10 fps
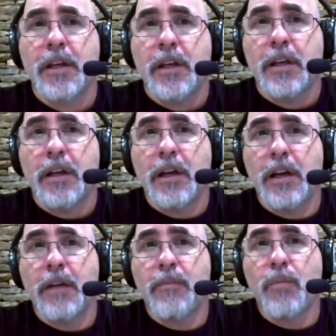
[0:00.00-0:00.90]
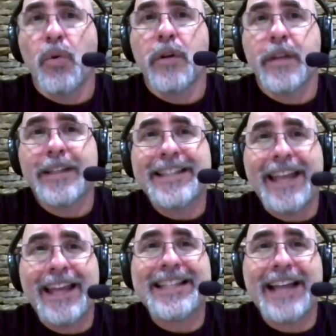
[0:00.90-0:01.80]
uh, more than
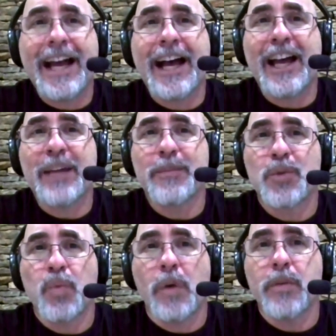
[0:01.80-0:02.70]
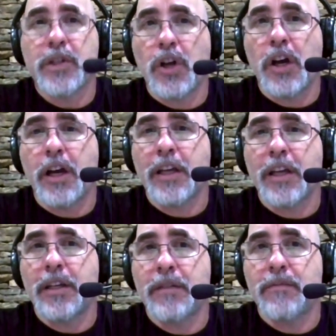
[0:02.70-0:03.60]
10 times what we saw
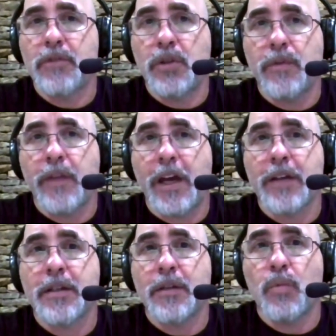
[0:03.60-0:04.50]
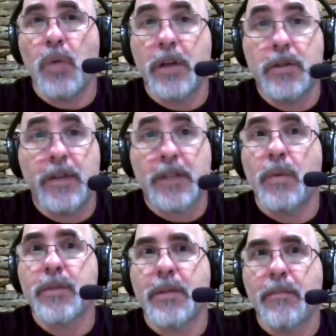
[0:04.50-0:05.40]
in 2001.
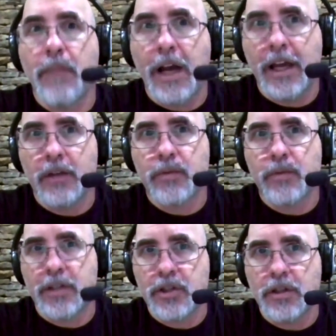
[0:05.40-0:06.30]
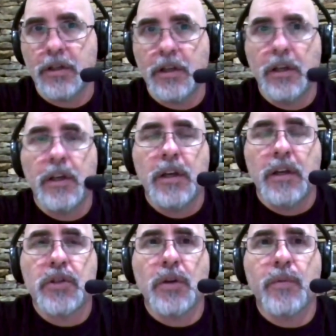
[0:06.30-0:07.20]
2001 was a mild recession.
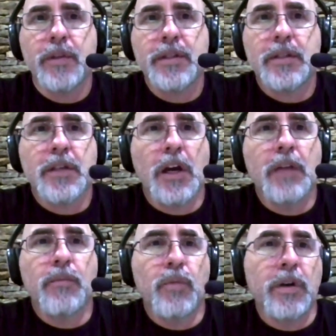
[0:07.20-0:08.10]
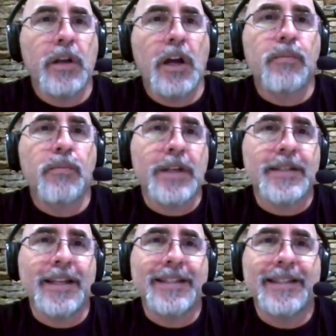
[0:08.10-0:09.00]
So this is un- we're in
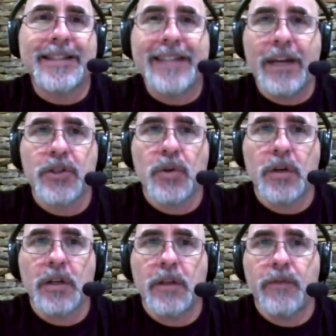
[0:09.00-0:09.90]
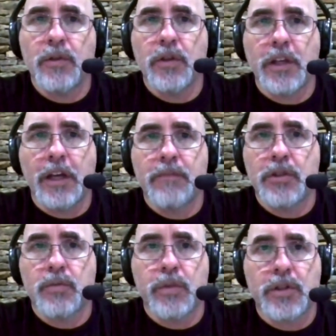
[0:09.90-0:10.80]
unprecedented territory. If you look at
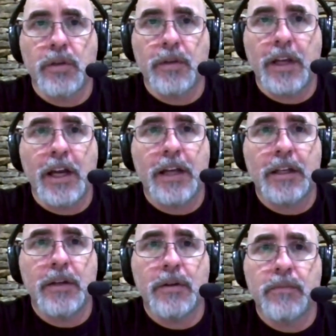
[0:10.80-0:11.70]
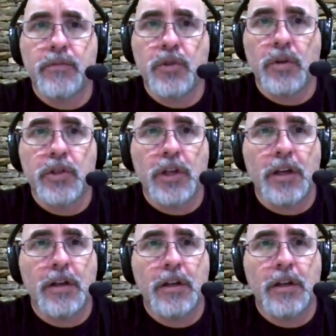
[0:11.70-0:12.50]
just what's going on here, Georgia